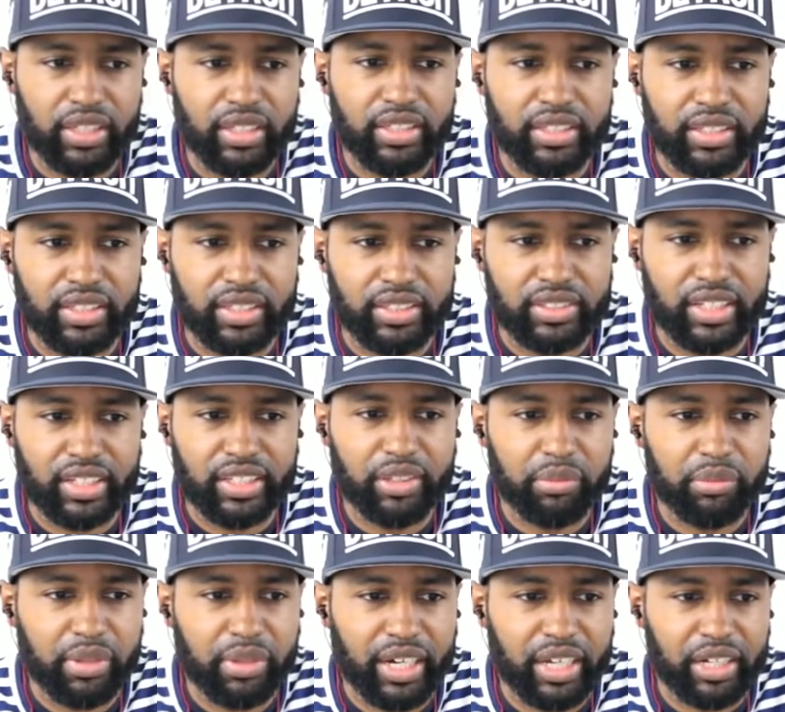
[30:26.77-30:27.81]
It's at the
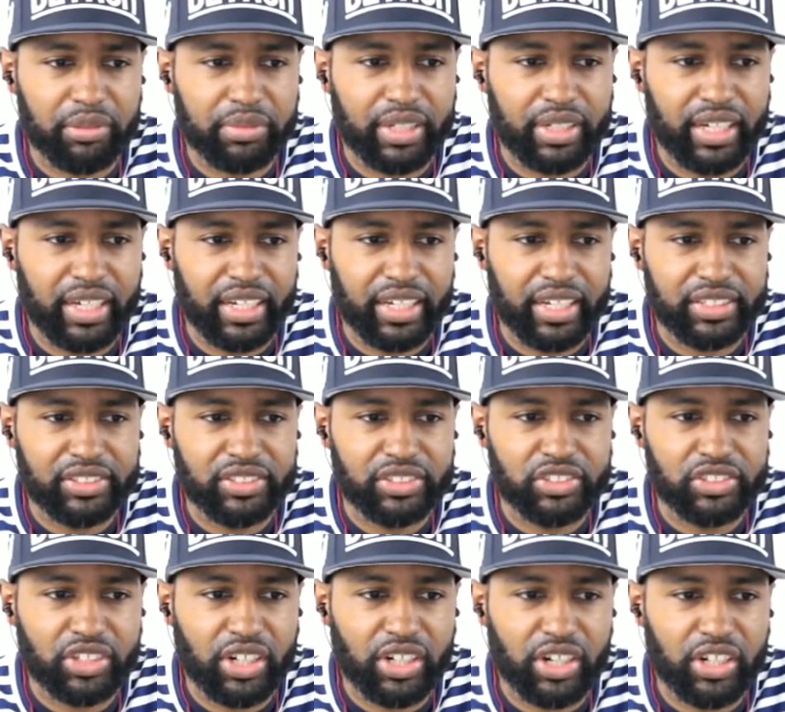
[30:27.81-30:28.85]
bottom, guys.
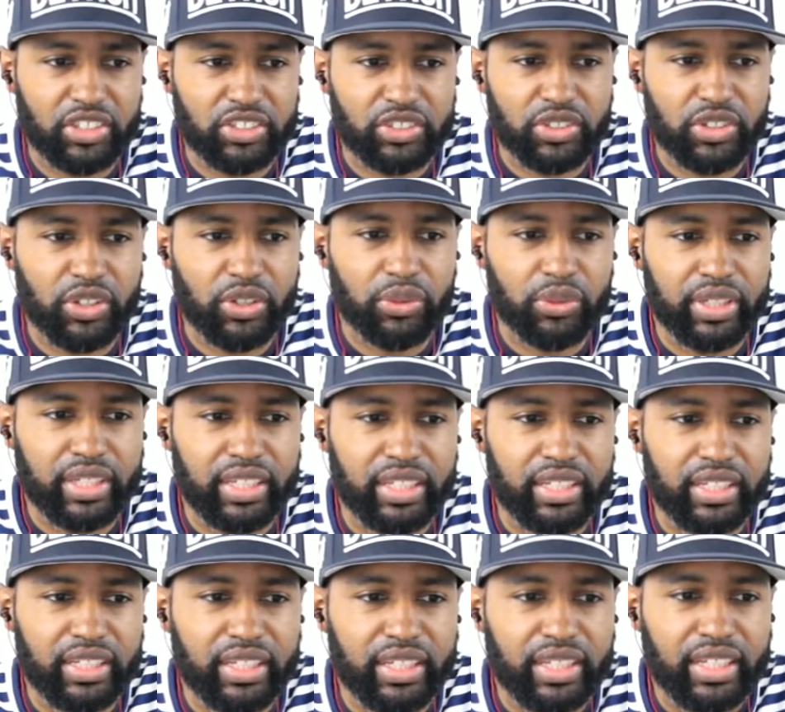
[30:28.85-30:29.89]
Charge, no
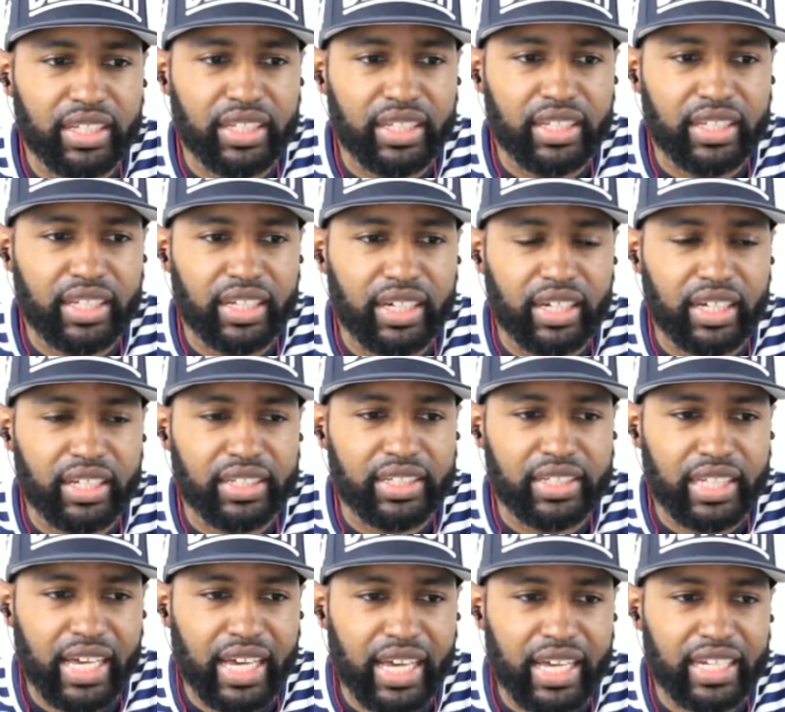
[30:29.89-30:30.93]
E.
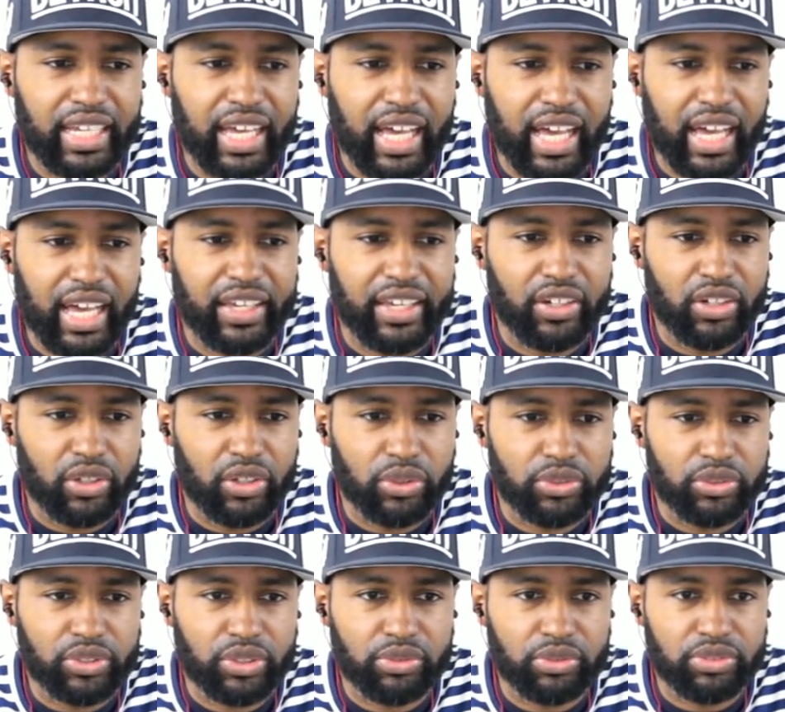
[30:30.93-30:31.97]
.io.
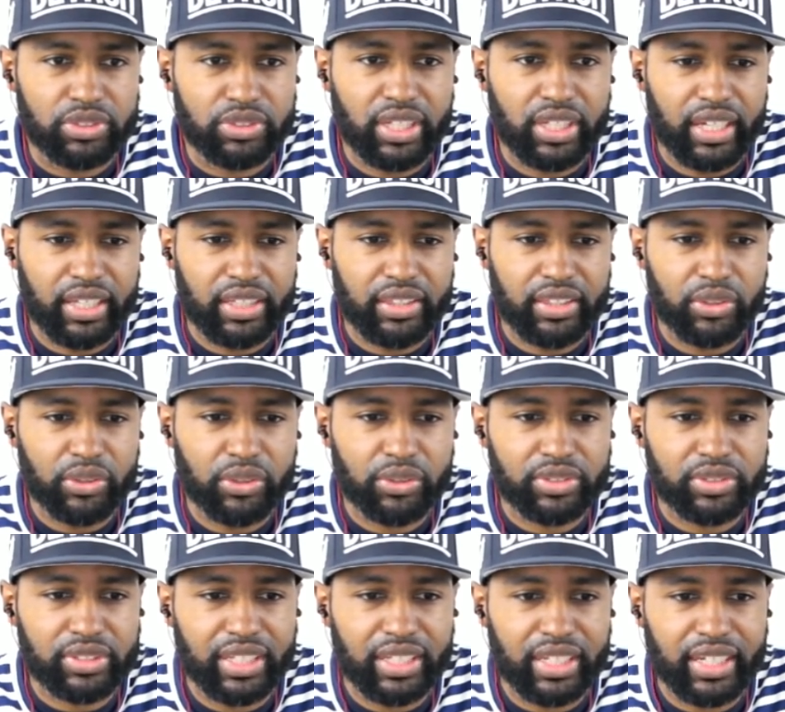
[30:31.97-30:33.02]
So check those
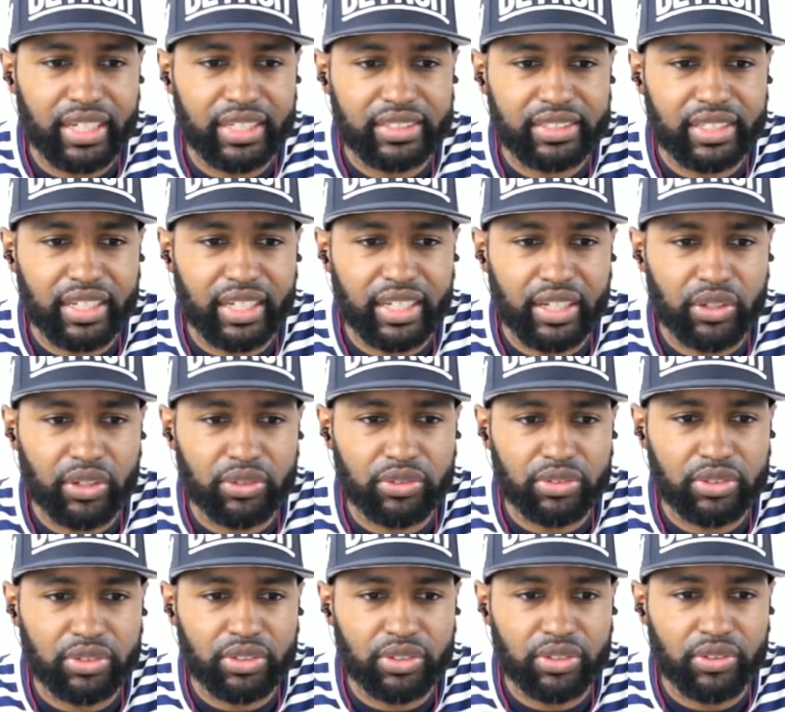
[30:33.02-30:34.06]
guys out.
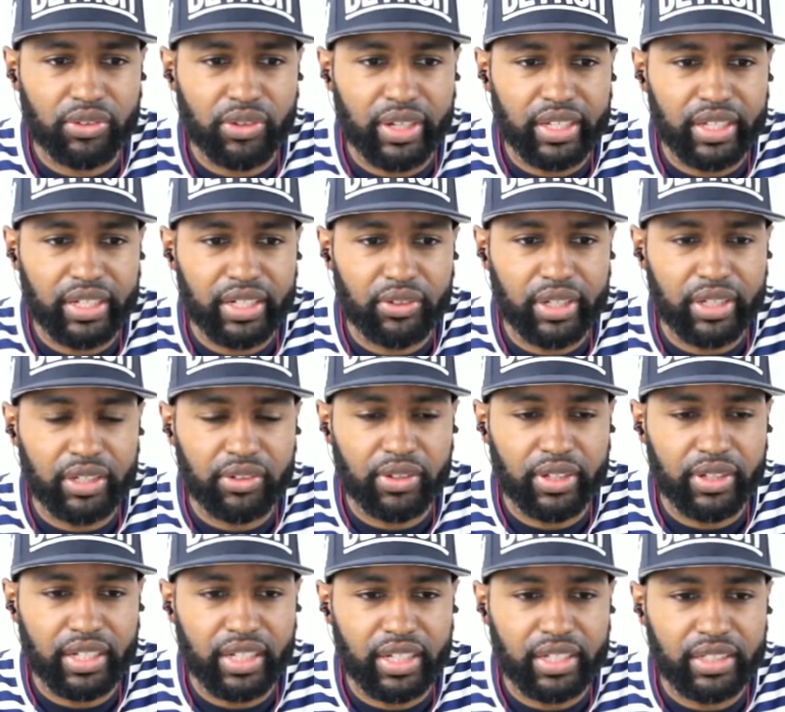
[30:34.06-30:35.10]
Great
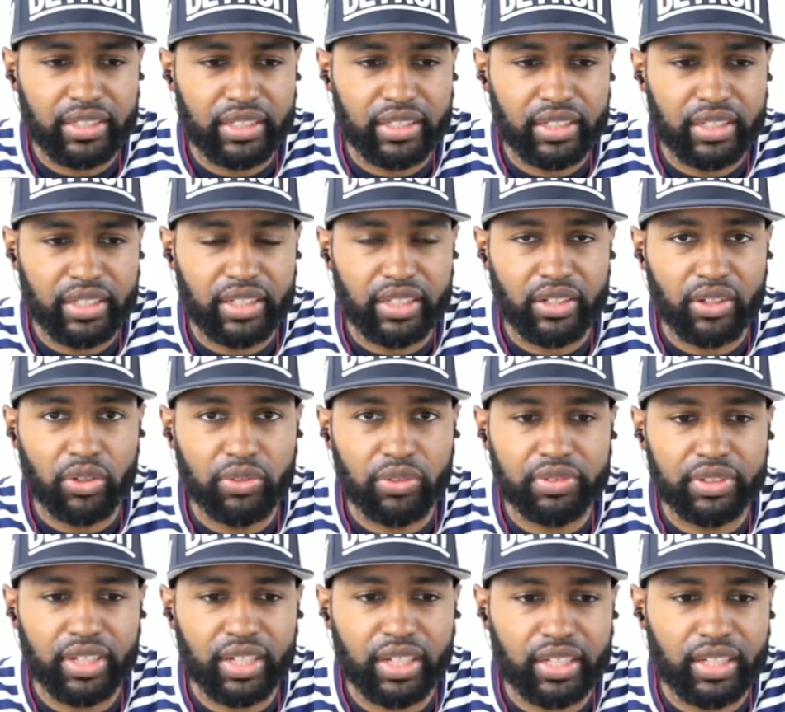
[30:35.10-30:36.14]
idea, and
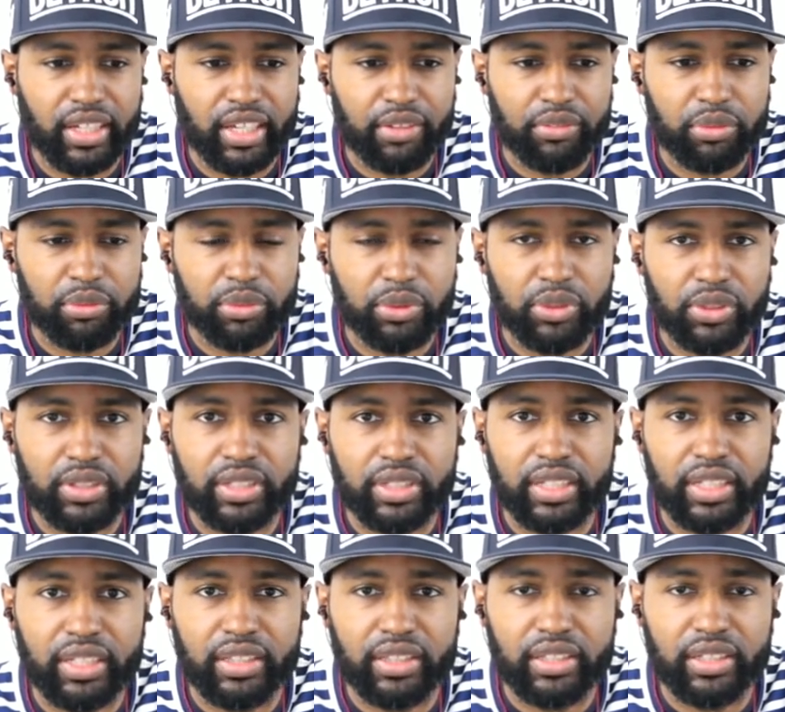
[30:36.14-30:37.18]
hopefully I can have them on
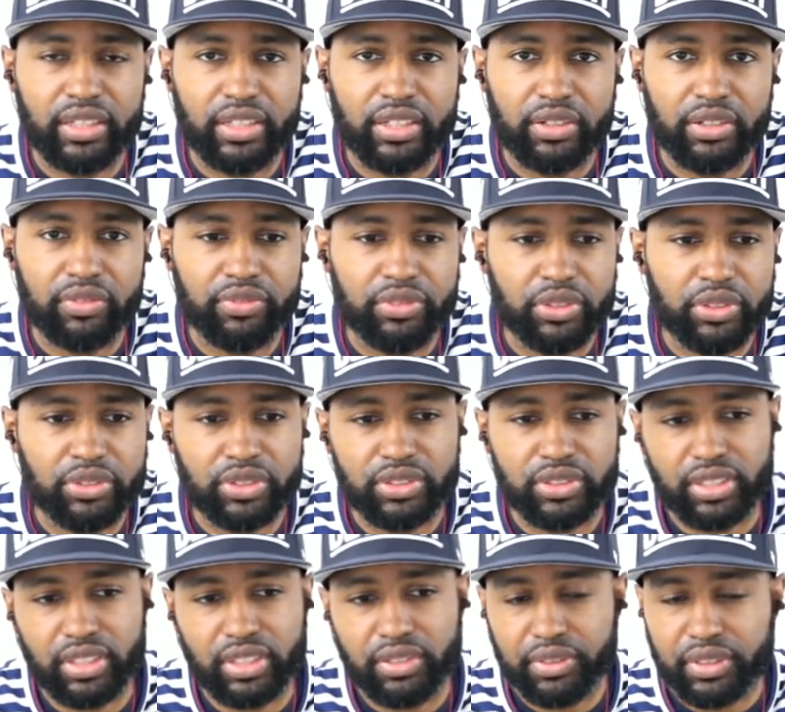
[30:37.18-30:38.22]
in the near future to
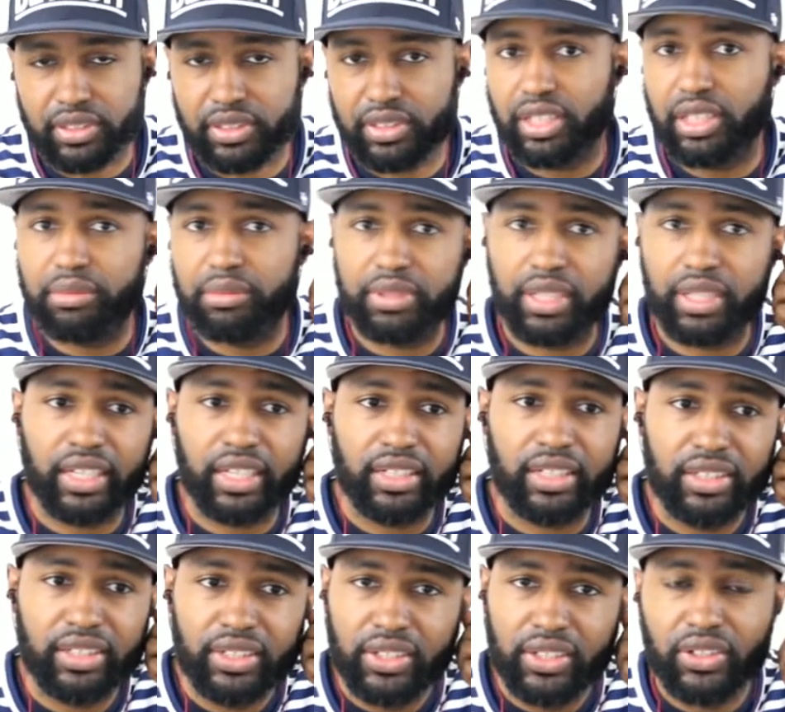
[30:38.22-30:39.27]
give us an update
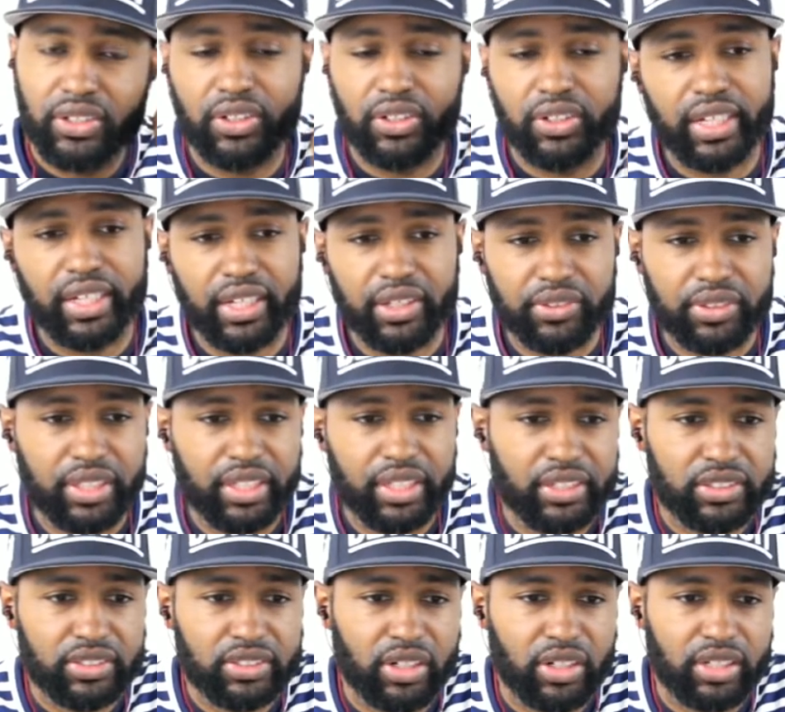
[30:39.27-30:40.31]
on how
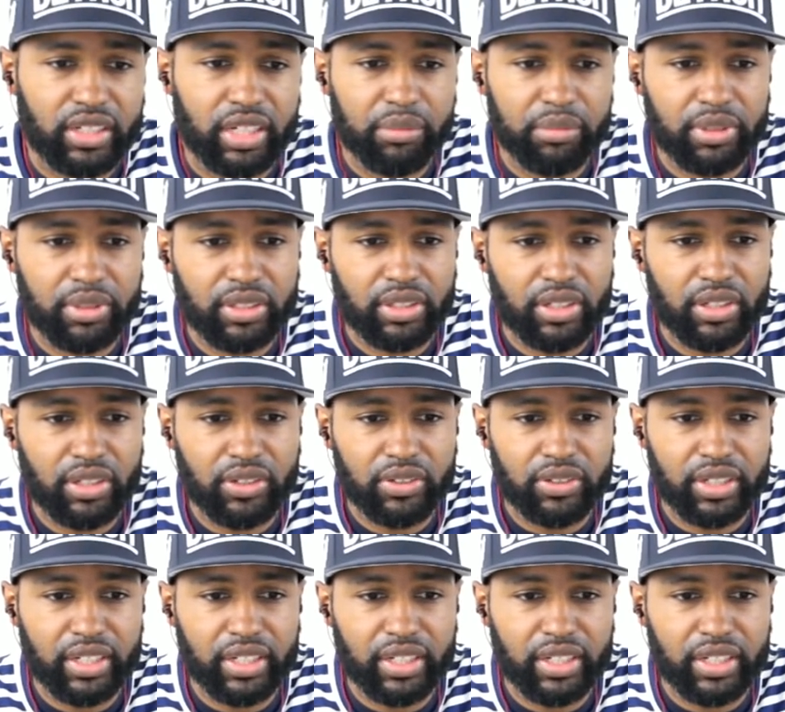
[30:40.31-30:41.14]
things are coming along.